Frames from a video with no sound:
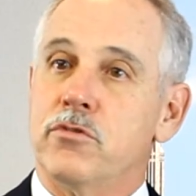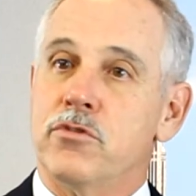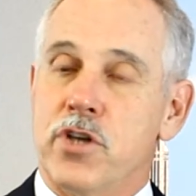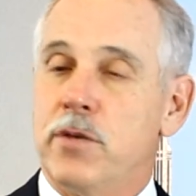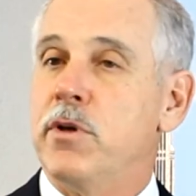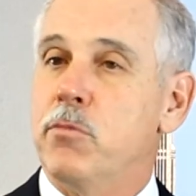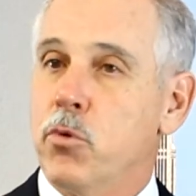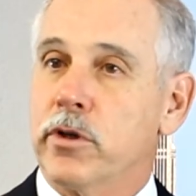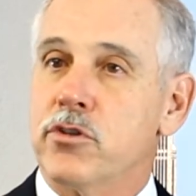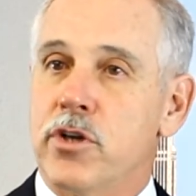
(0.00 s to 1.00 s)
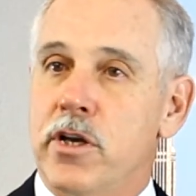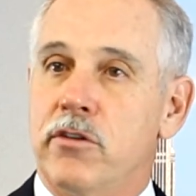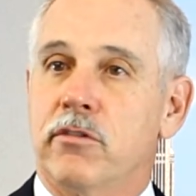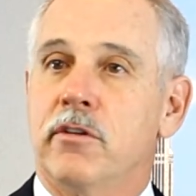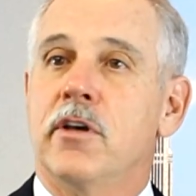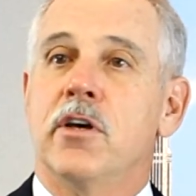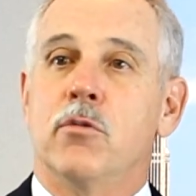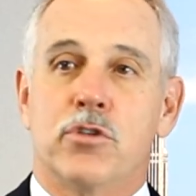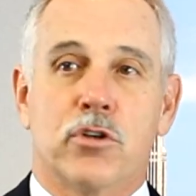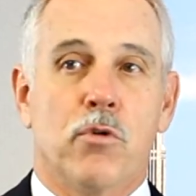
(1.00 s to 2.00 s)
was JP Chase,
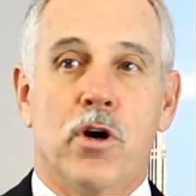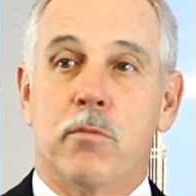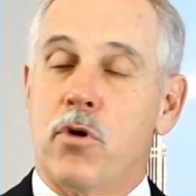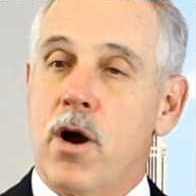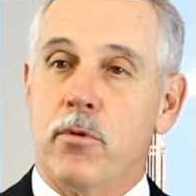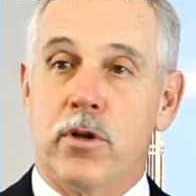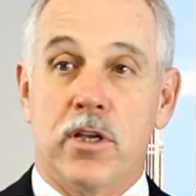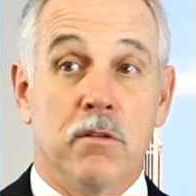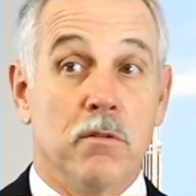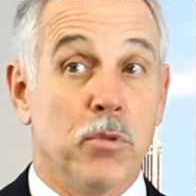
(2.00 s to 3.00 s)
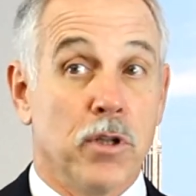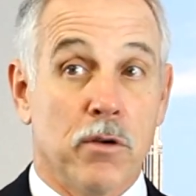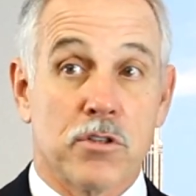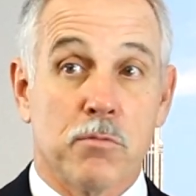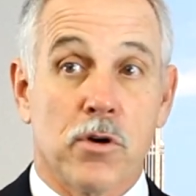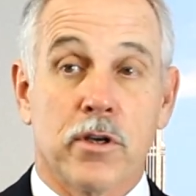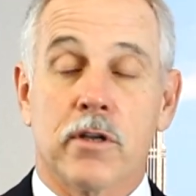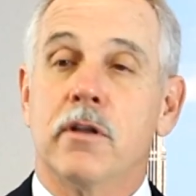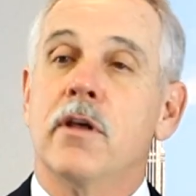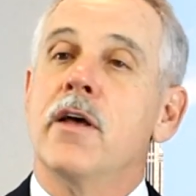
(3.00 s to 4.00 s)
which acquired property in the Polaris
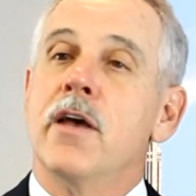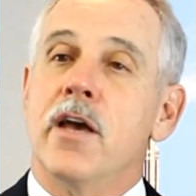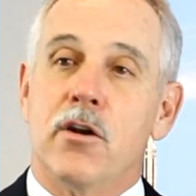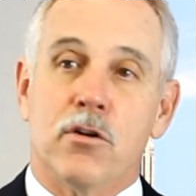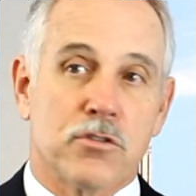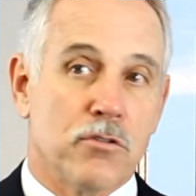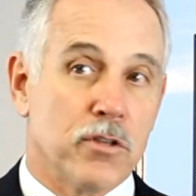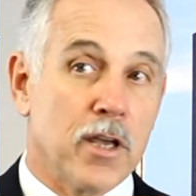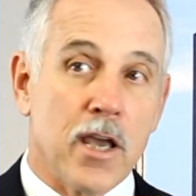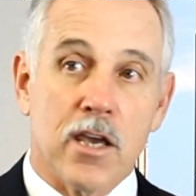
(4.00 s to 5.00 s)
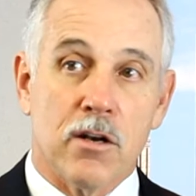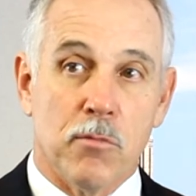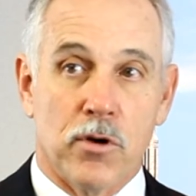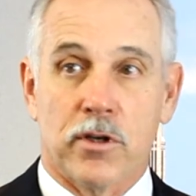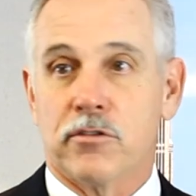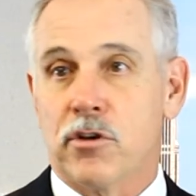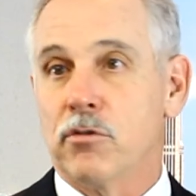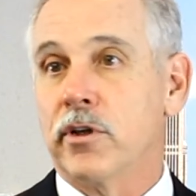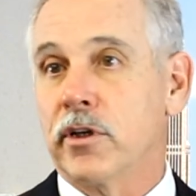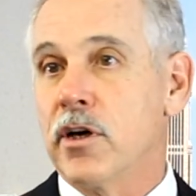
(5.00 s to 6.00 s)
market and also the Gahanna market,
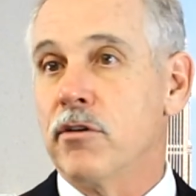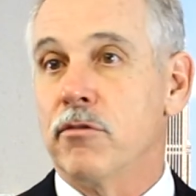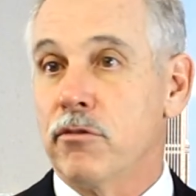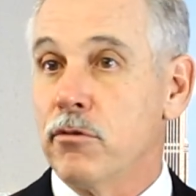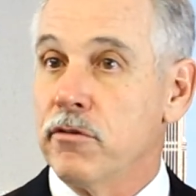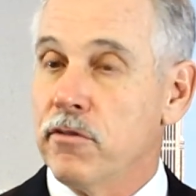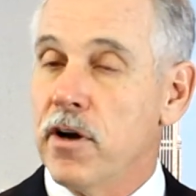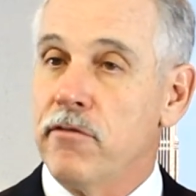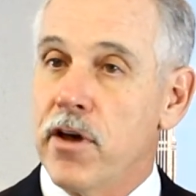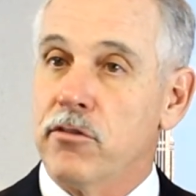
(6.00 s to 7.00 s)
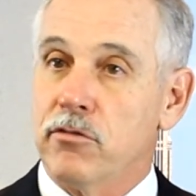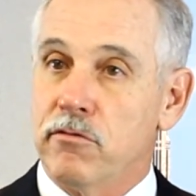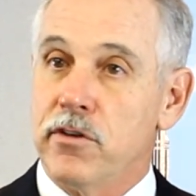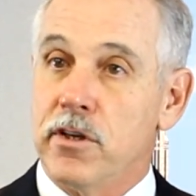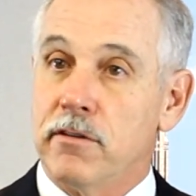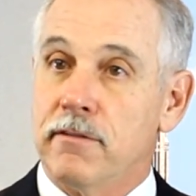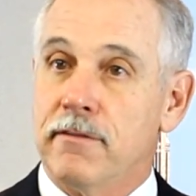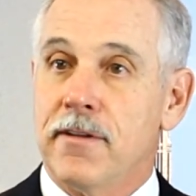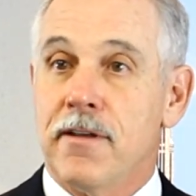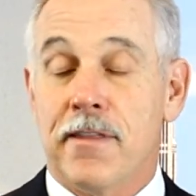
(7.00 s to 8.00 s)
totaling 135,000 feet.
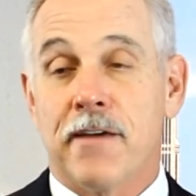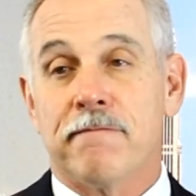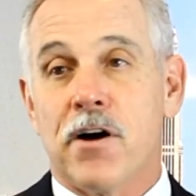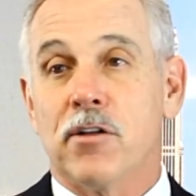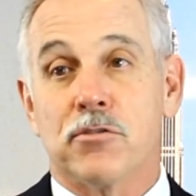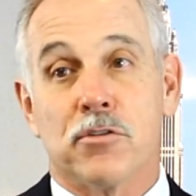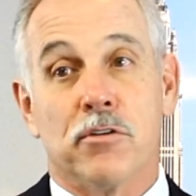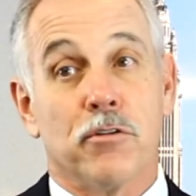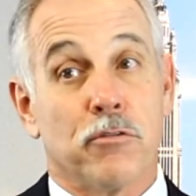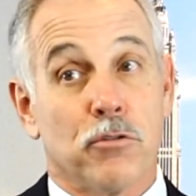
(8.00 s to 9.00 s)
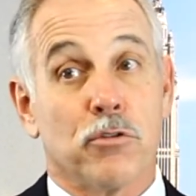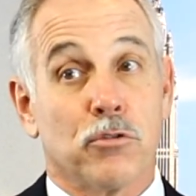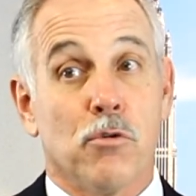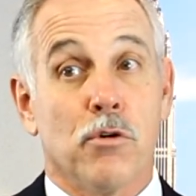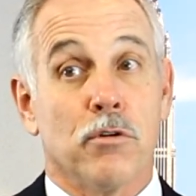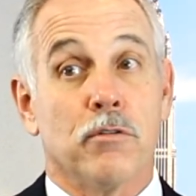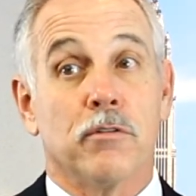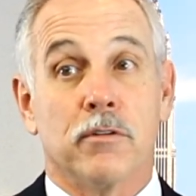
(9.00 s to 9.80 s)
That follows on their third quarter